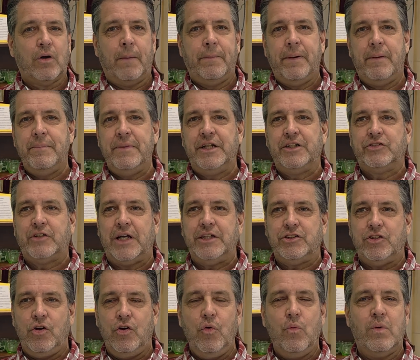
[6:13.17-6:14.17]
Trump
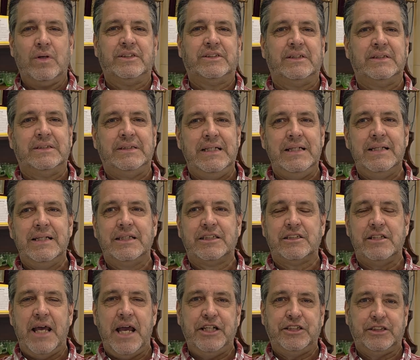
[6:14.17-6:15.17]
administration, who wants to see
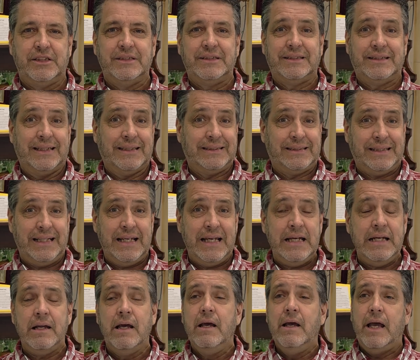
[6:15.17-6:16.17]
this nation
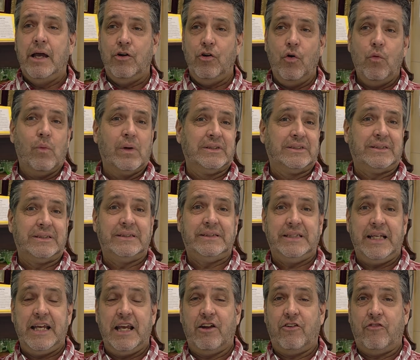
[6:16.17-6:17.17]
succeed, and who wants to
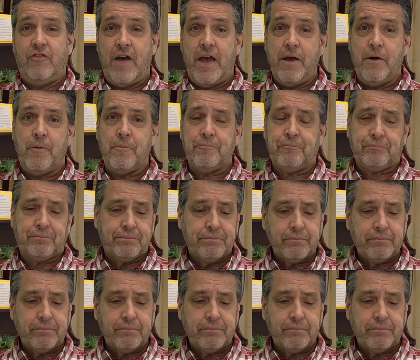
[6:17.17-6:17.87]
see it fail.